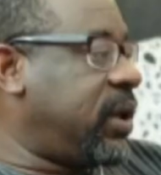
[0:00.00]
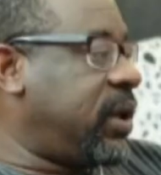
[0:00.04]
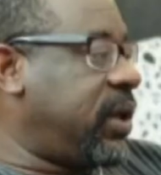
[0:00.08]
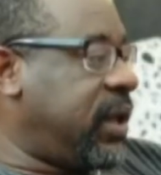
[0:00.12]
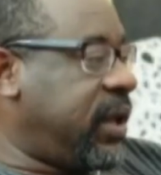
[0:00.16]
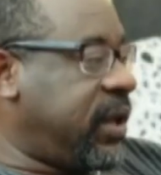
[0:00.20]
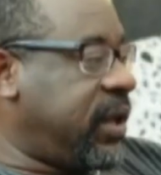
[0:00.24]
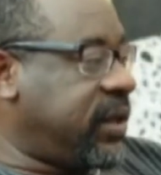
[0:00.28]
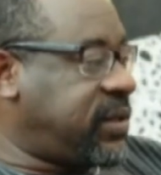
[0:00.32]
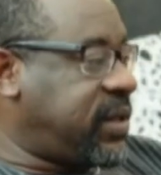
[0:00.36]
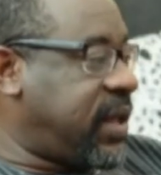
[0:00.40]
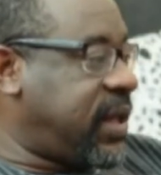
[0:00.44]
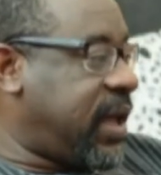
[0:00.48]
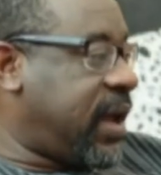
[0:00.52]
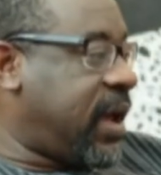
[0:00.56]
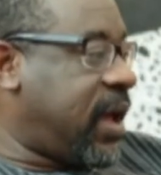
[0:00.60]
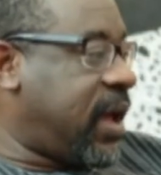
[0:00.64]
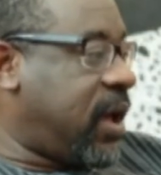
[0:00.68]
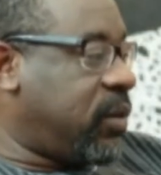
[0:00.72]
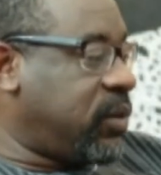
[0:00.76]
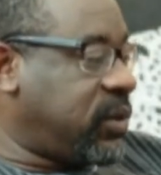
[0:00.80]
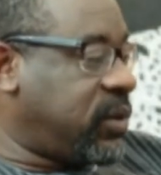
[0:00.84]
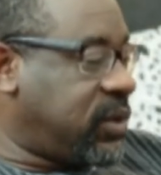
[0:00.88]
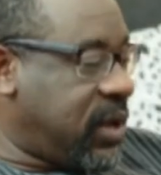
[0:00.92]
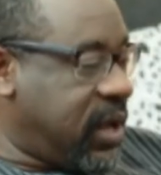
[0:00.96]
it hits their
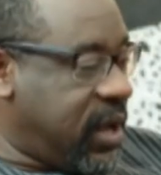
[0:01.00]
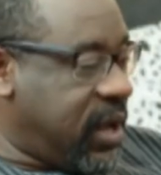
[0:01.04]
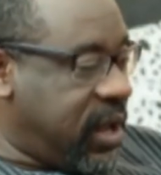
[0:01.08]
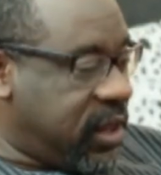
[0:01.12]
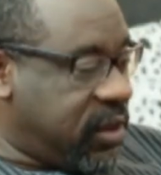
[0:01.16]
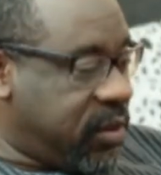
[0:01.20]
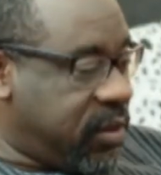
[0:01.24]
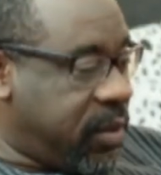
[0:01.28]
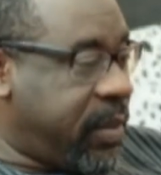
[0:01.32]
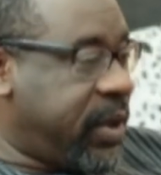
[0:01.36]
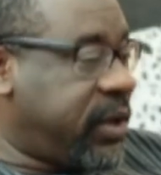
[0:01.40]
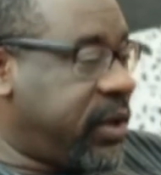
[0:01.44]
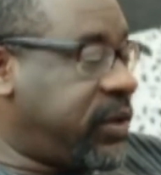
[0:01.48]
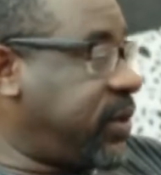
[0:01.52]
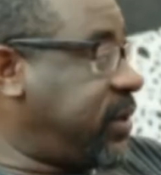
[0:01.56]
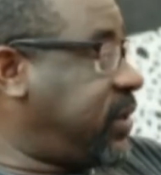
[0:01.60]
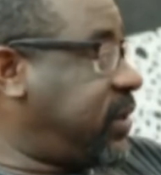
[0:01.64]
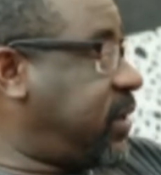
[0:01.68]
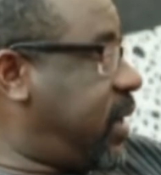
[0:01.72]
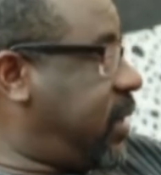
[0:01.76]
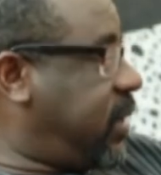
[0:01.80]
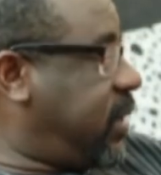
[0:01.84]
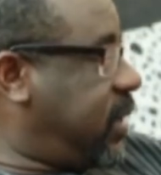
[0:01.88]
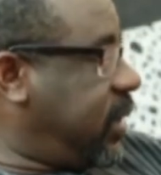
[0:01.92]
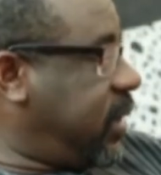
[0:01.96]
account the moment you're
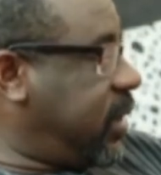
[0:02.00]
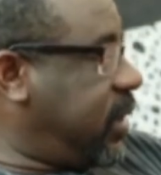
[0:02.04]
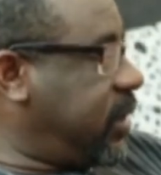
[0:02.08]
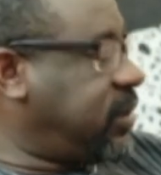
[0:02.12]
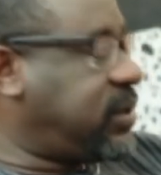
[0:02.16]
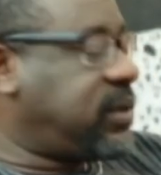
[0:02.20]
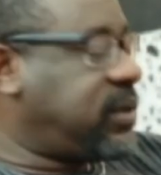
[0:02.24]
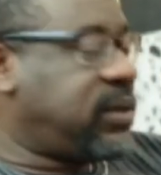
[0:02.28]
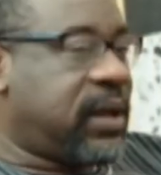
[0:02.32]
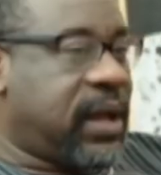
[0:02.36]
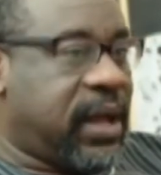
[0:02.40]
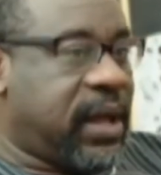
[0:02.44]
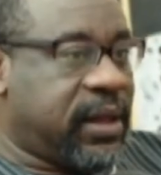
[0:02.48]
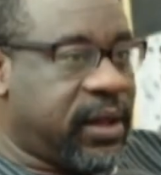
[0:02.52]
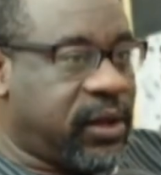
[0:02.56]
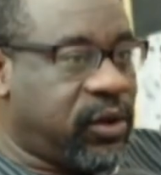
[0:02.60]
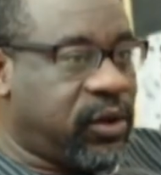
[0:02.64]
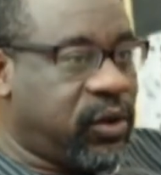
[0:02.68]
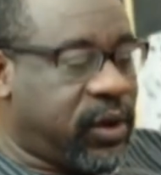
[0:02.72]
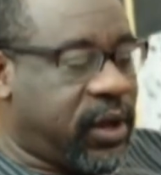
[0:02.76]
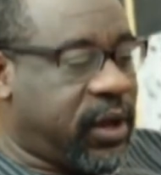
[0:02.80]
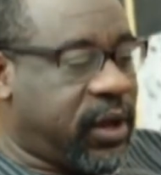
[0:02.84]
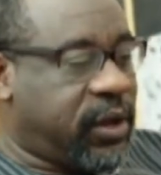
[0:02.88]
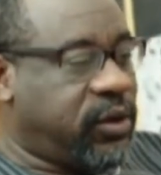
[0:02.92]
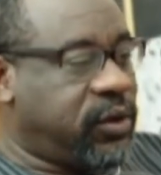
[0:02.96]
sending it, and then you
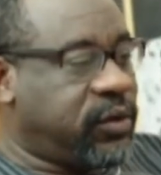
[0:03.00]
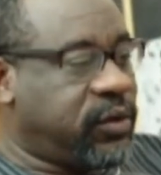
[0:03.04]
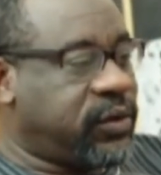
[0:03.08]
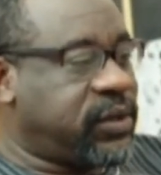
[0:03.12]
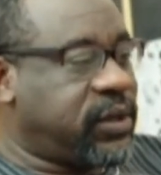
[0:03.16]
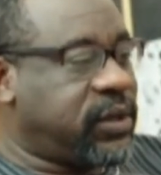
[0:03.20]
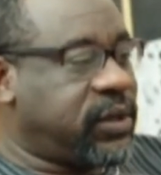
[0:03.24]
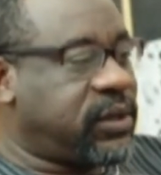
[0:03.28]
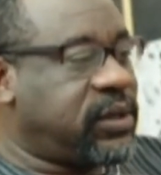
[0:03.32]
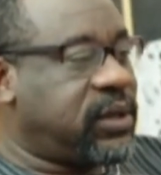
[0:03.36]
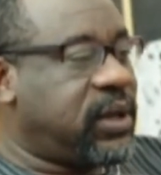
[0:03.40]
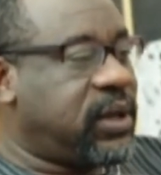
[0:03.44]
can use it.